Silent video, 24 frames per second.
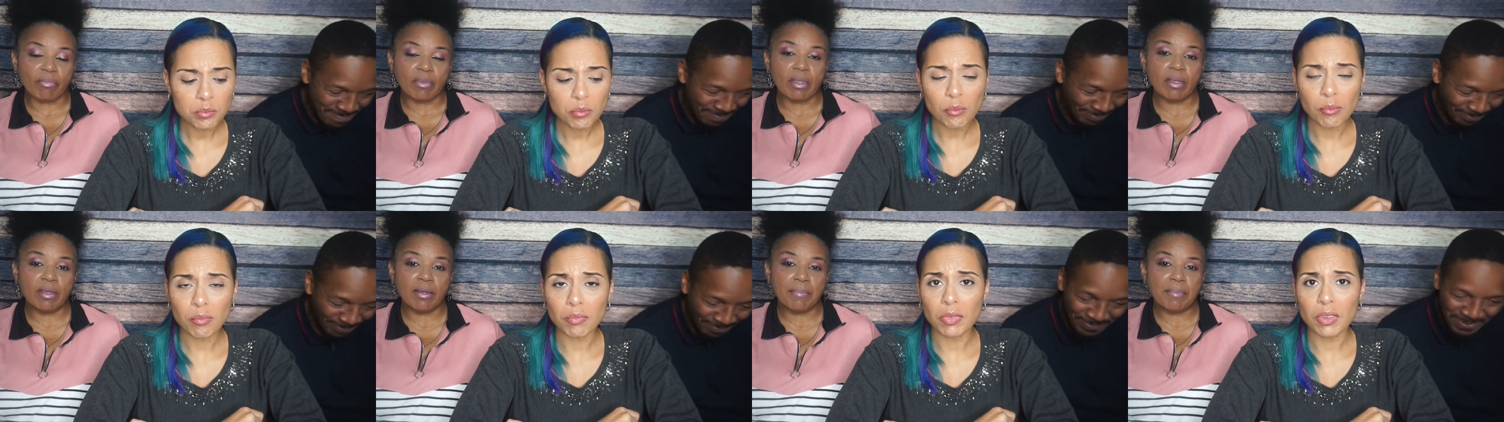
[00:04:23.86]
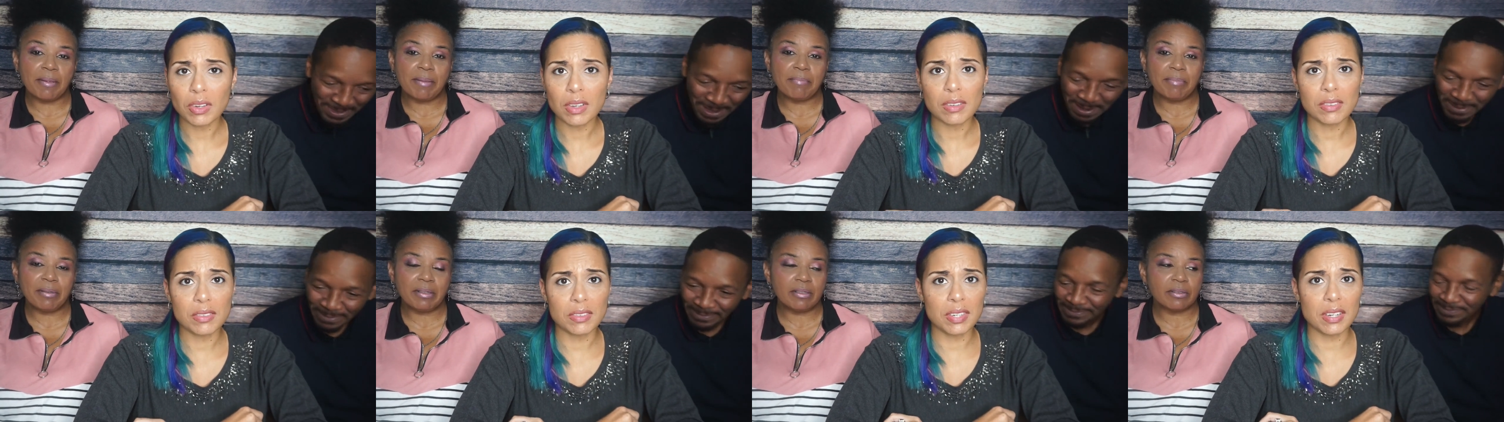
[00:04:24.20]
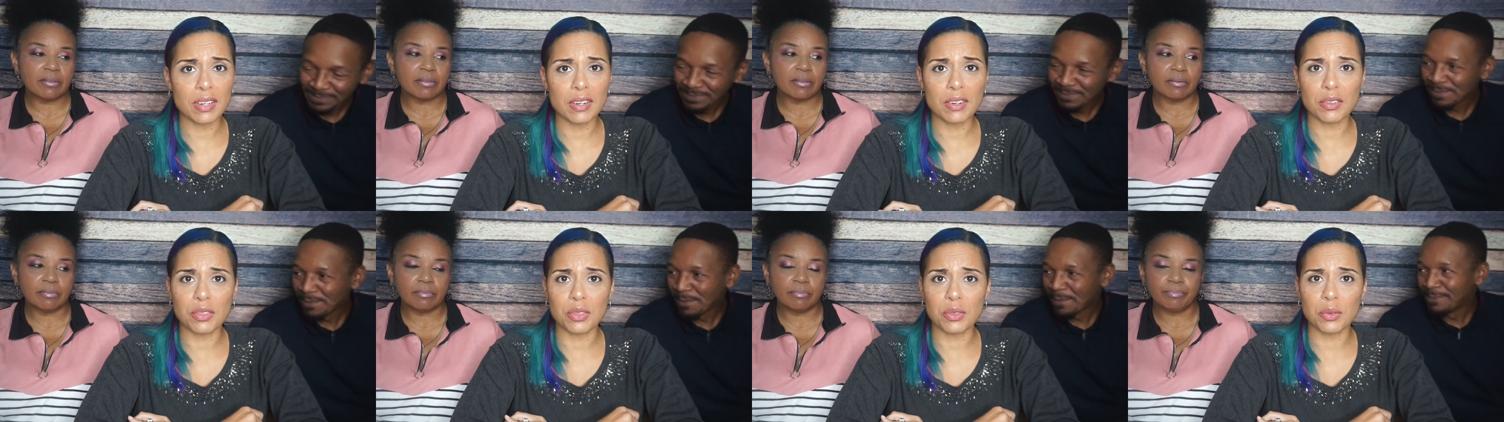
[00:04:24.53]
Speaker 1: Yeah, I mean,
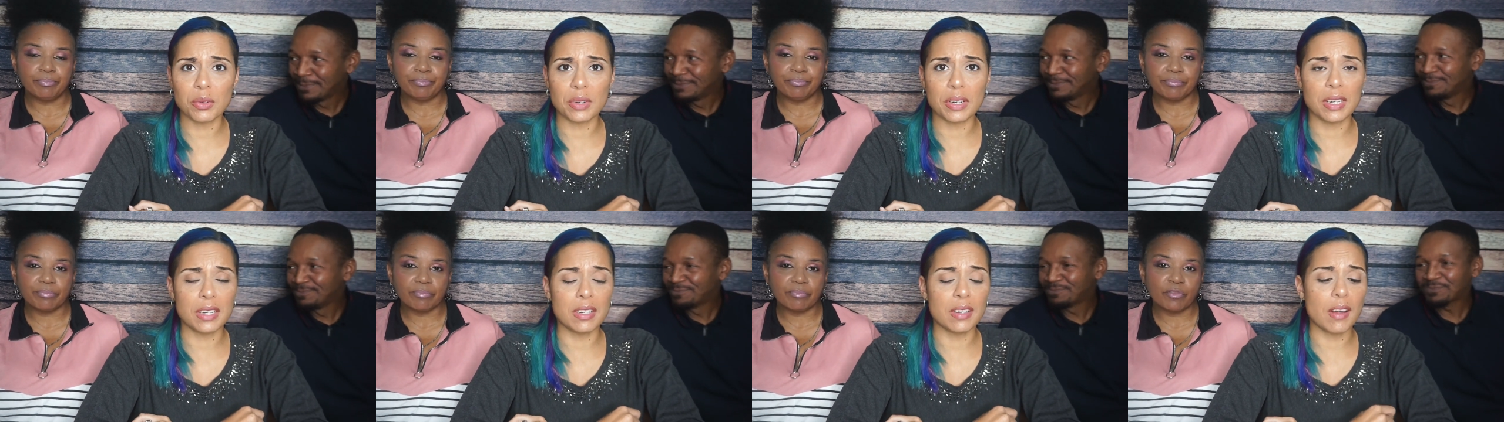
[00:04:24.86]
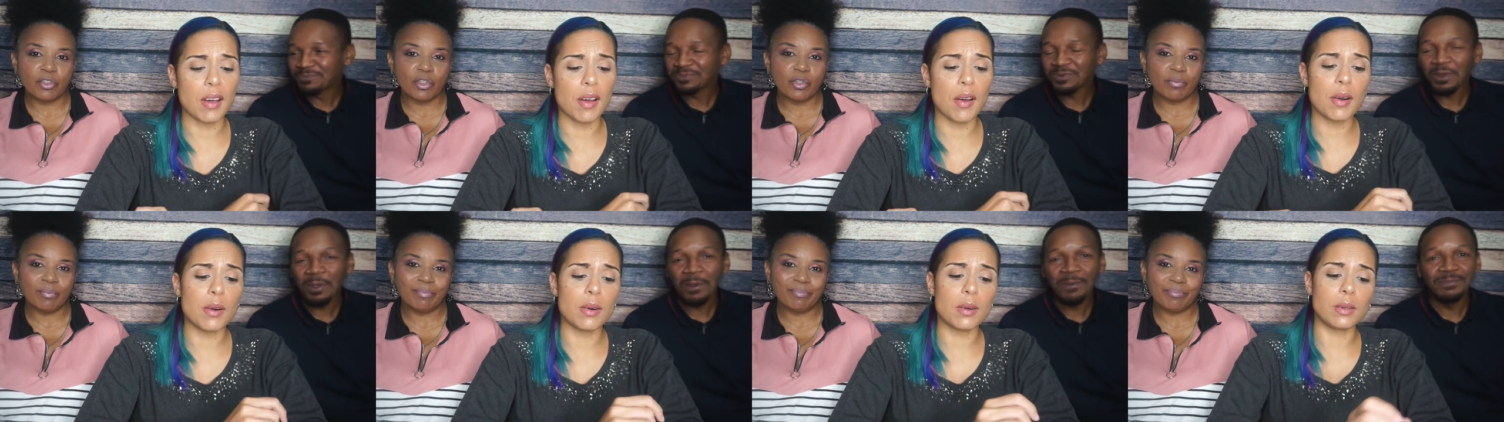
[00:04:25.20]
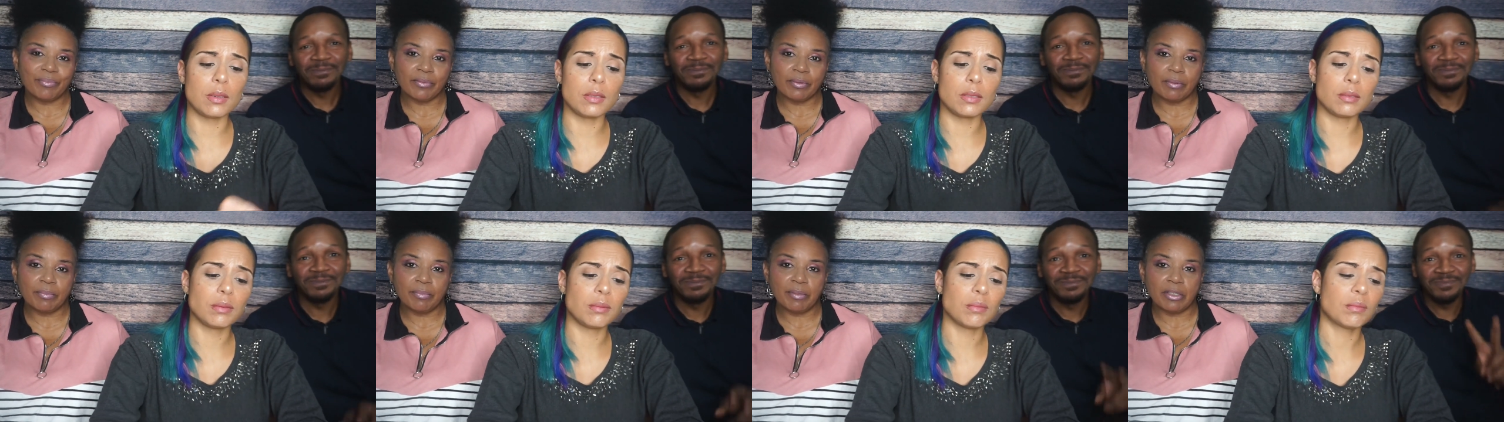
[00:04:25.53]
Tier three, no.
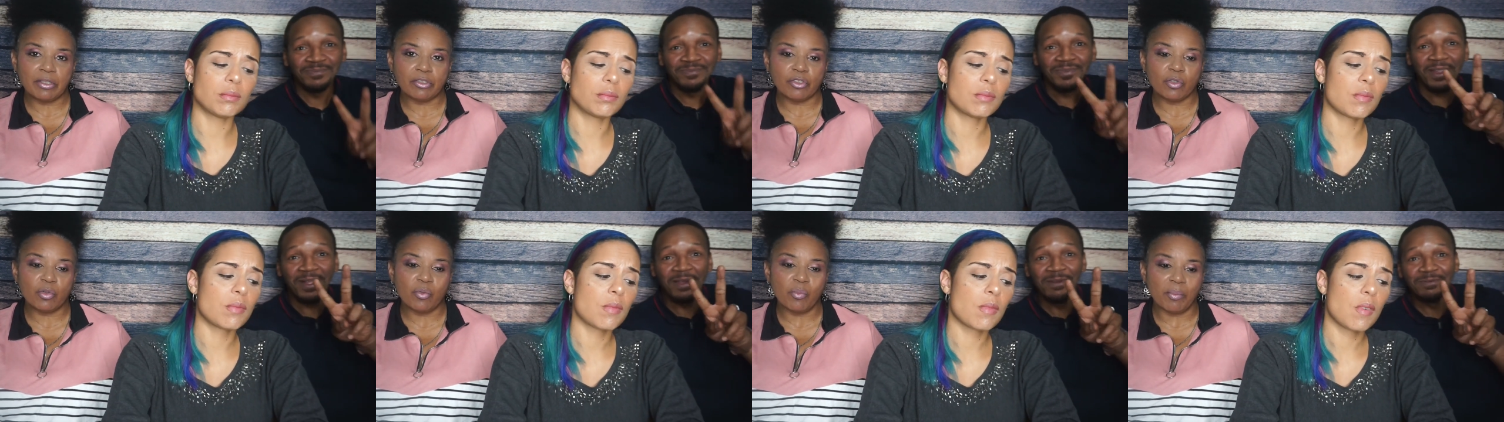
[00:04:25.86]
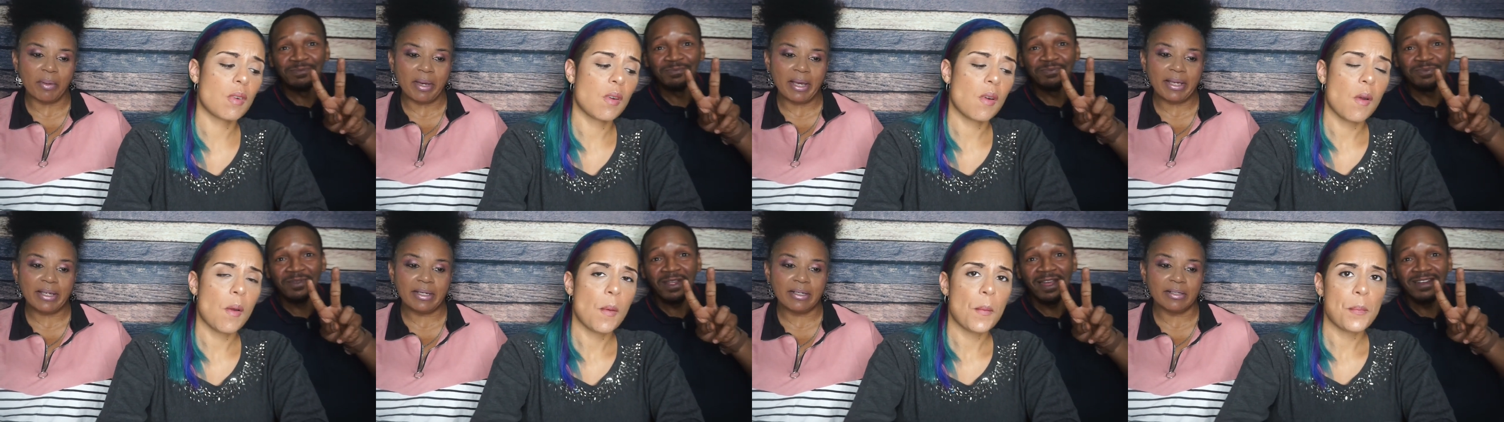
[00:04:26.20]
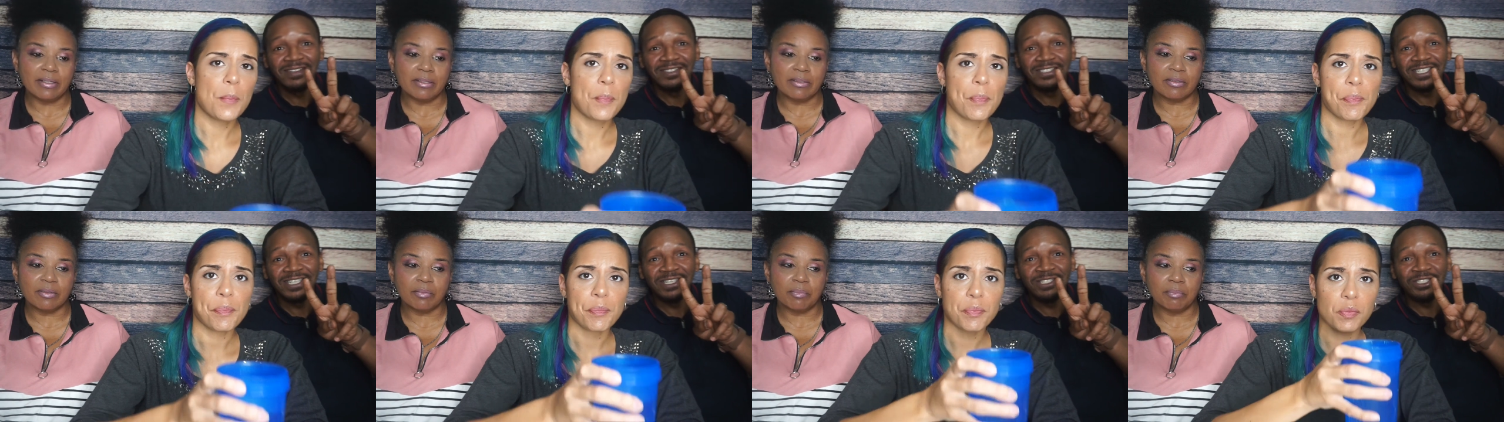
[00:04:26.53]
I mean, a two minus.
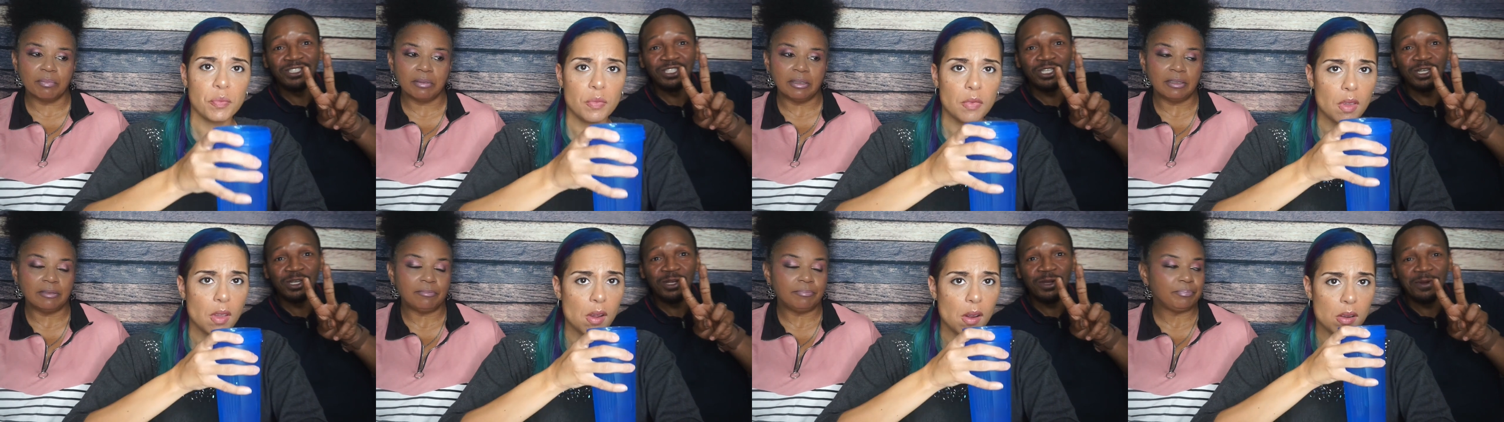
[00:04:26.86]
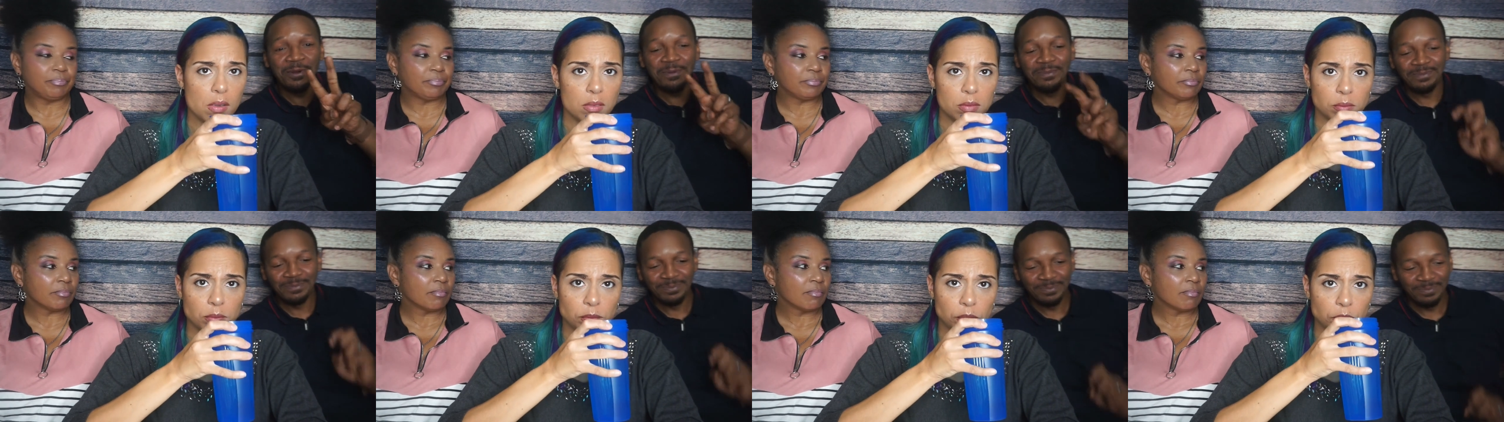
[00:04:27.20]
Tier but... two.